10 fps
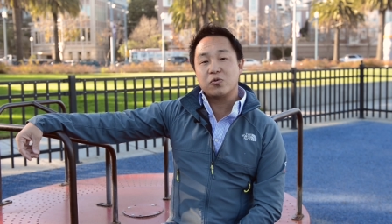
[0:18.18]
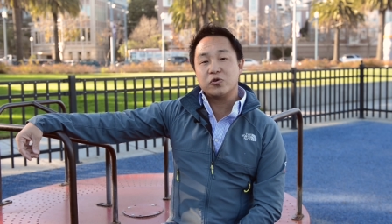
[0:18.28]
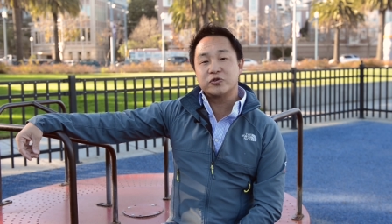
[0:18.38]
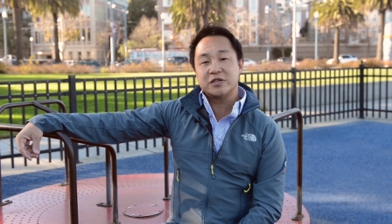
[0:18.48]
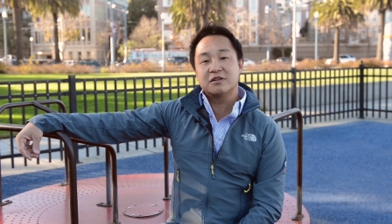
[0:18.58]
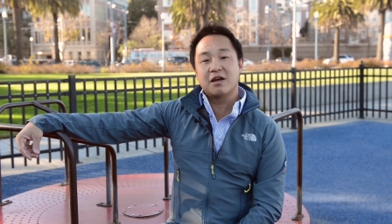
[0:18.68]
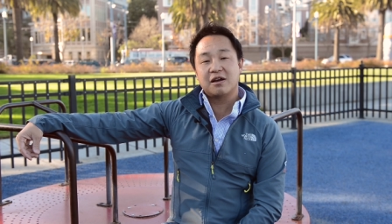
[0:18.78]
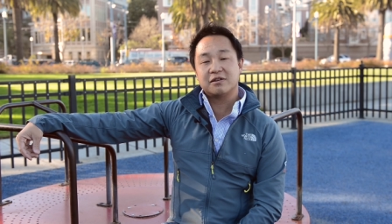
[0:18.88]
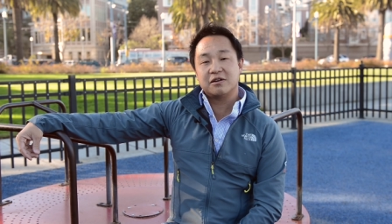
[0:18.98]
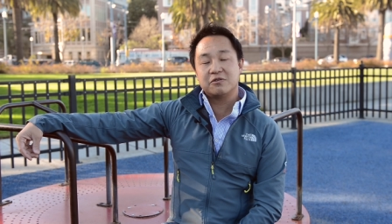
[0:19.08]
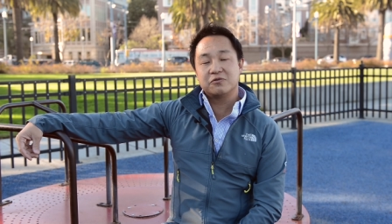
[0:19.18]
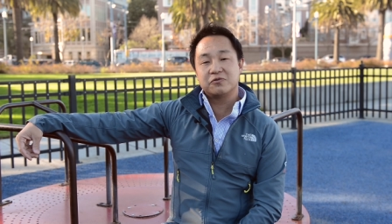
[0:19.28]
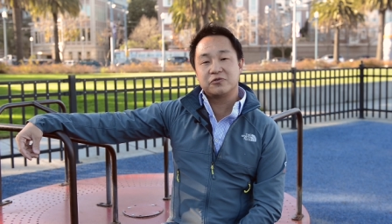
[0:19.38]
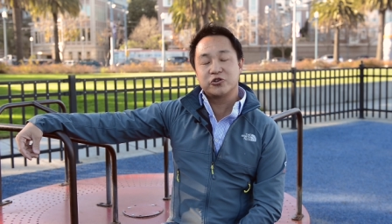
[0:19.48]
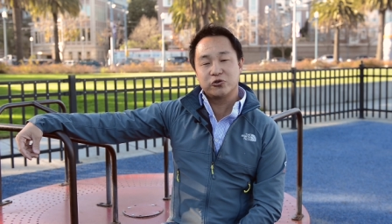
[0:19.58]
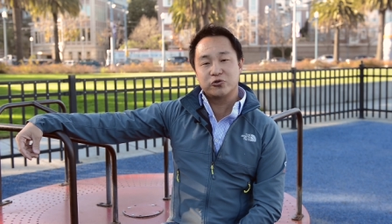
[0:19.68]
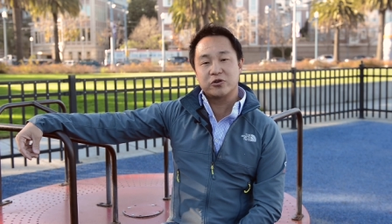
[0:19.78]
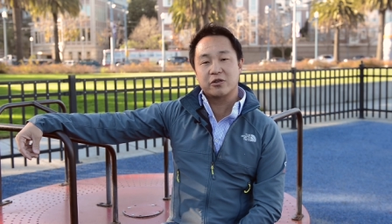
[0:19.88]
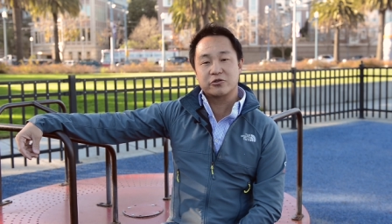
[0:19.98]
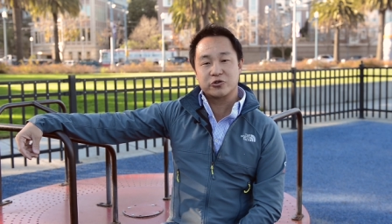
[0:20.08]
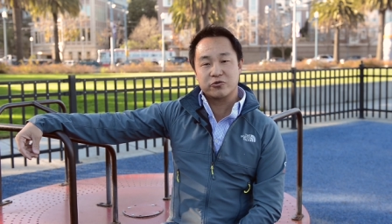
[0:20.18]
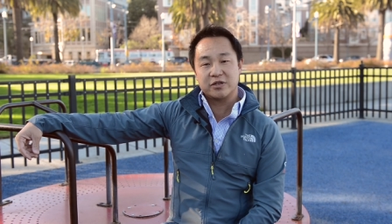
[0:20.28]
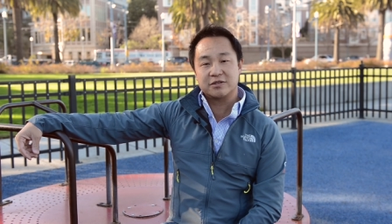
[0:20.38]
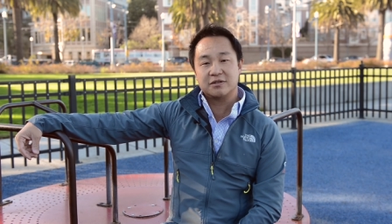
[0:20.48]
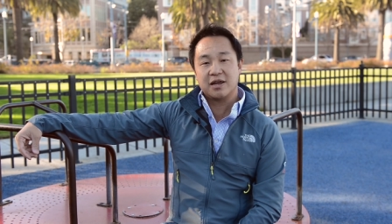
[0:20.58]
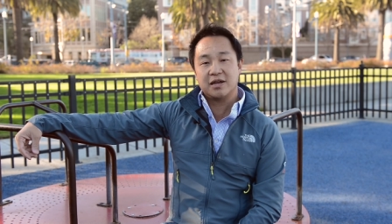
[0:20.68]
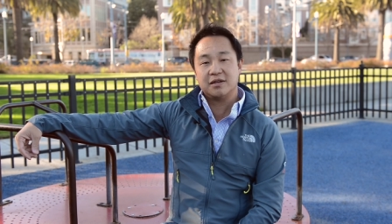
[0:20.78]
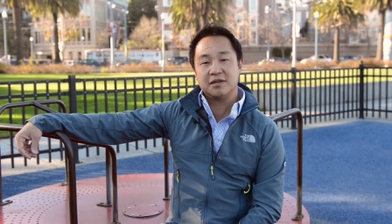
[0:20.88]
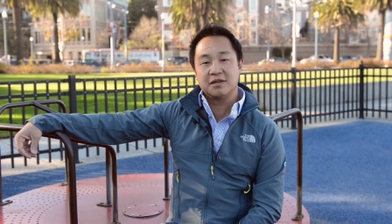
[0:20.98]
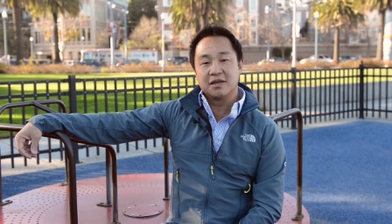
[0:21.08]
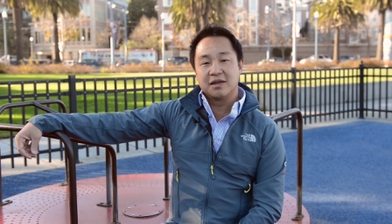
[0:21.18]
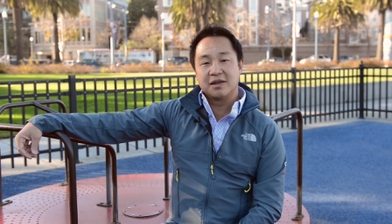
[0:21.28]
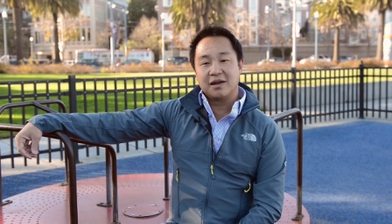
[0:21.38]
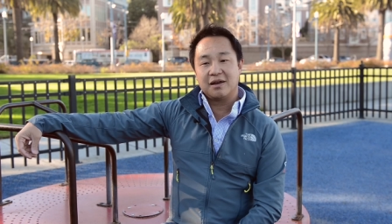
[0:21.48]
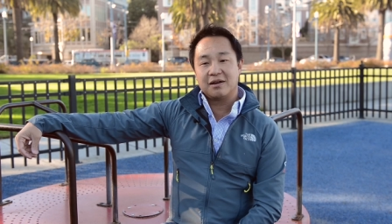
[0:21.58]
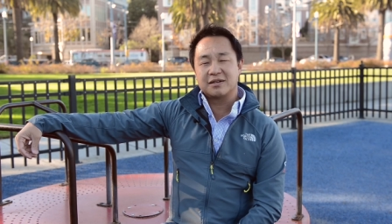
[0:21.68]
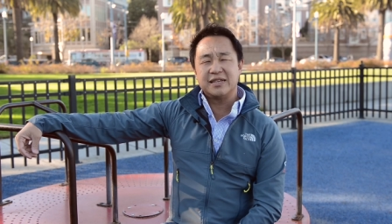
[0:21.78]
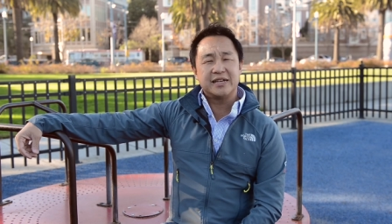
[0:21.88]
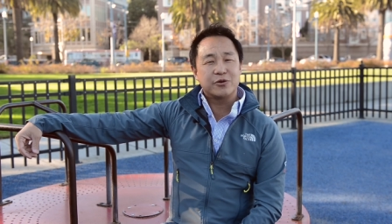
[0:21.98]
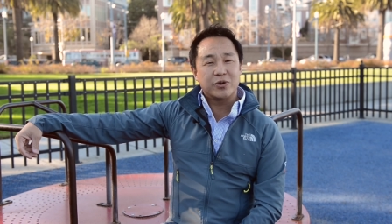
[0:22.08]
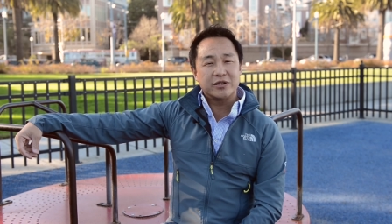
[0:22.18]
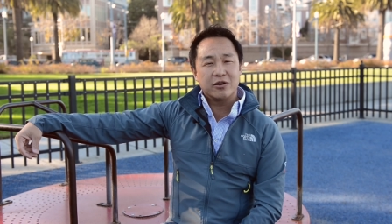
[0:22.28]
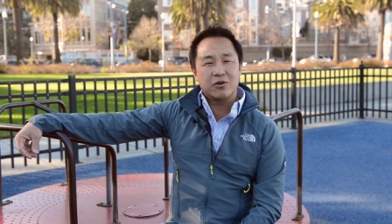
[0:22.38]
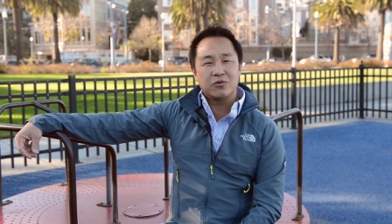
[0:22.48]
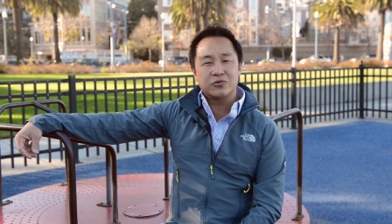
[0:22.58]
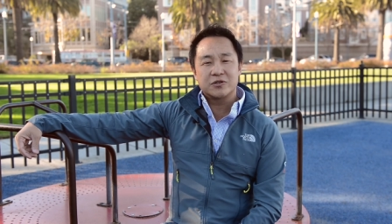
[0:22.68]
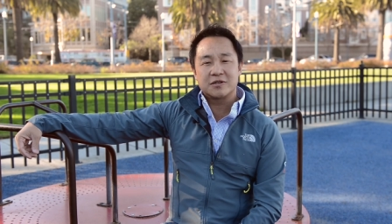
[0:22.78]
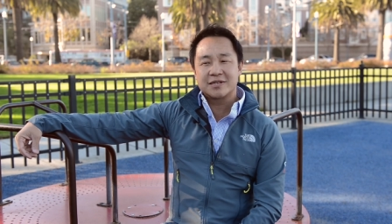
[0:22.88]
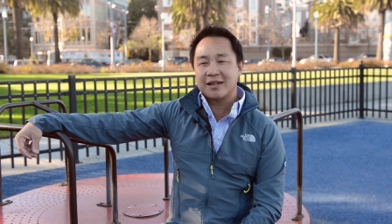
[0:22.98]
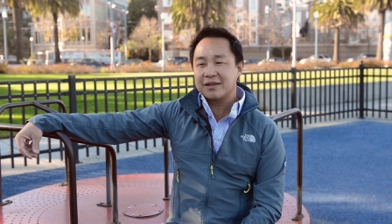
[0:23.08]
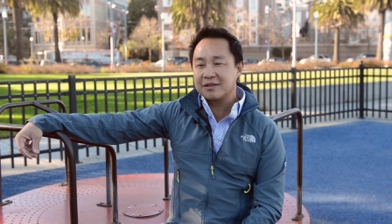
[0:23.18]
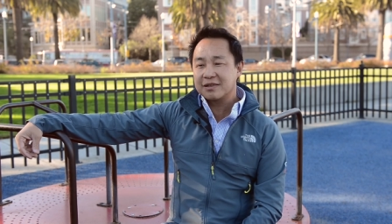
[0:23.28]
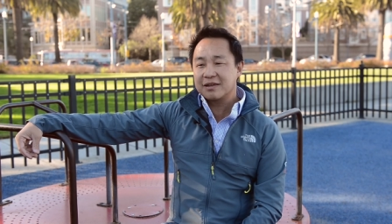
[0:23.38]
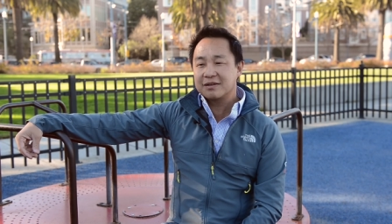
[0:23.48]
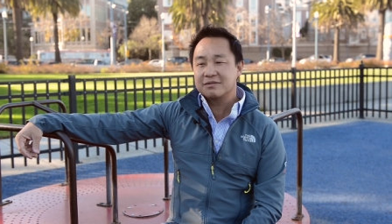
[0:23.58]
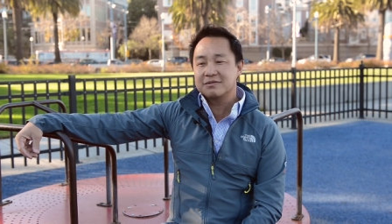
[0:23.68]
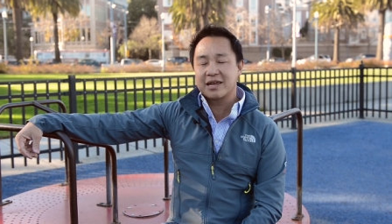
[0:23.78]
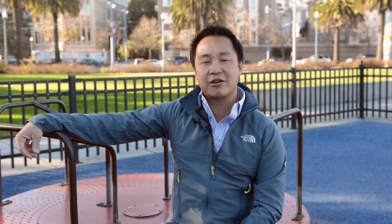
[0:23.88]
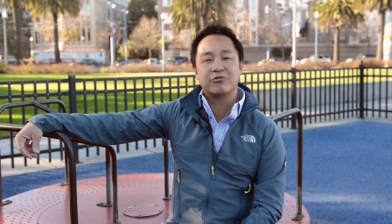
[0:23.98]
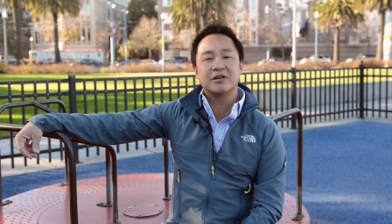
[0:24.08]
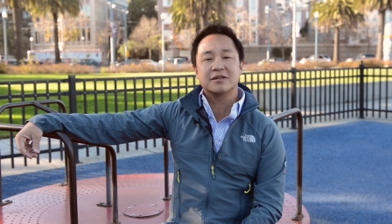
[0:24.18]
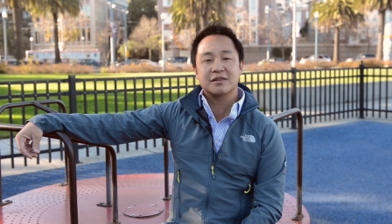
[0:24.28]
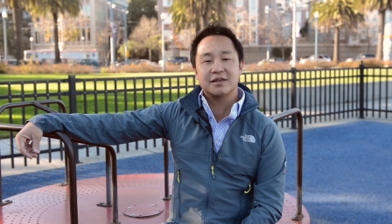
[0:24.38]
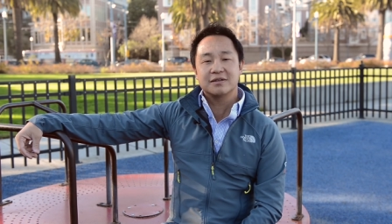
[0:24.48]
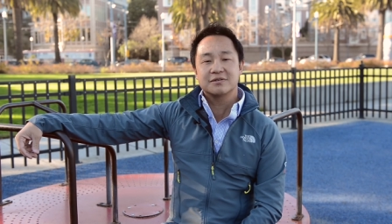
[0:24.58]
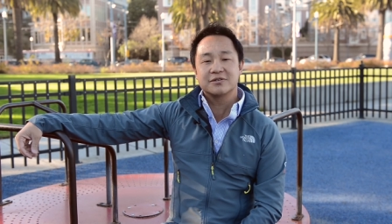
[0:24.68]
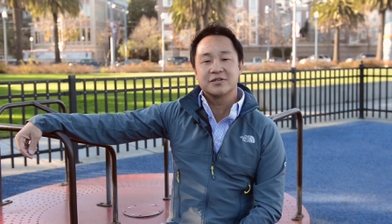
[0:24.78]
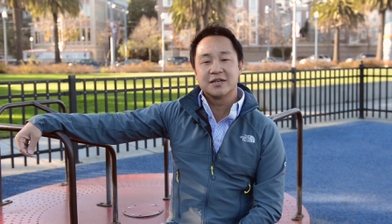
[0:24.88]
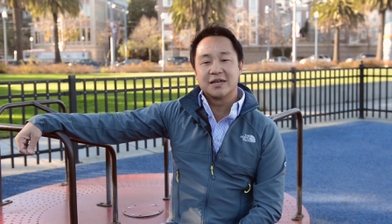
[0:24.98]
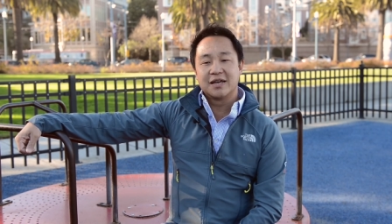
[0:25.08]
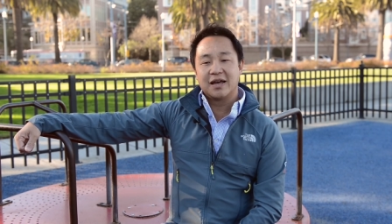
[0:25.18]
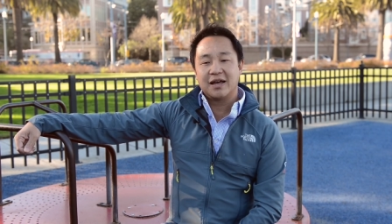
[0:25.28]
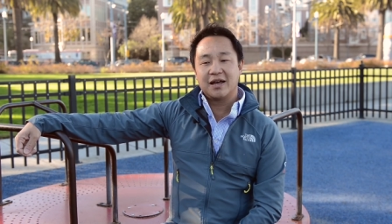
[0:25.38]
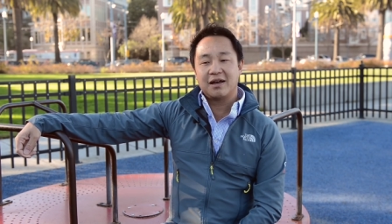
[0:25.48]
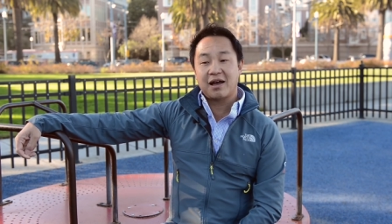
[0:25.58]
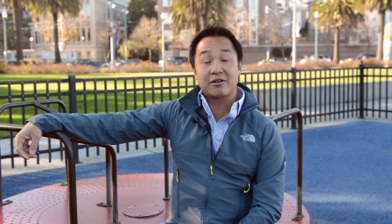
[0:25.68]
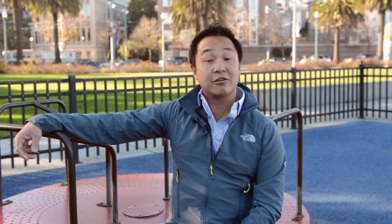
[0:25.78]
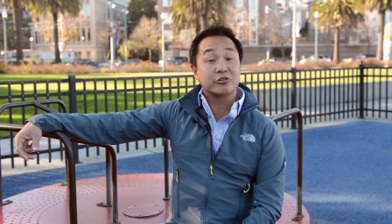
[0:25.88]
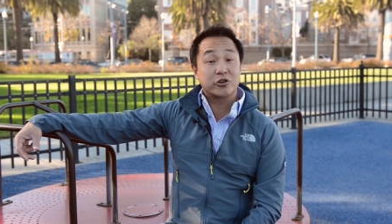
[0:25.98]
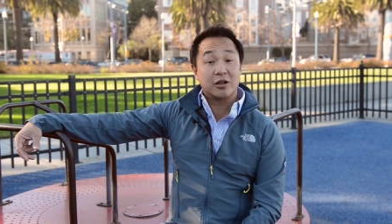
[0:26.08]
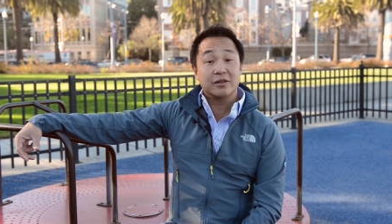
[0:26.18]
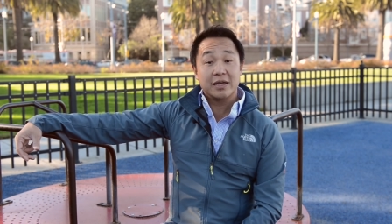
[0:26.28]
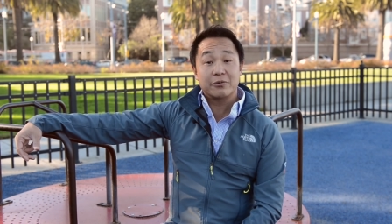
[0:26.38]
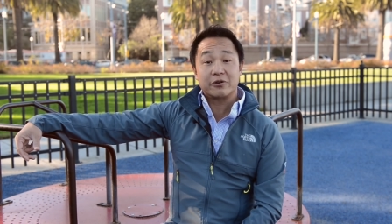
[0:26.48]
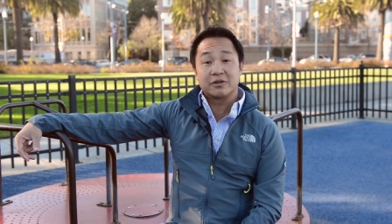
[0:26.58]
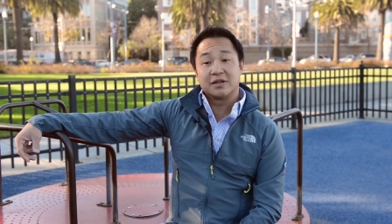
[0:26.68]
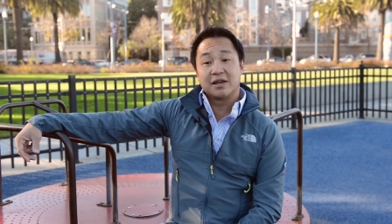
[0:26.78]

You see a lot of children on the streets in Haiti cleaning windows, selling things, carrying things. I call it child labor.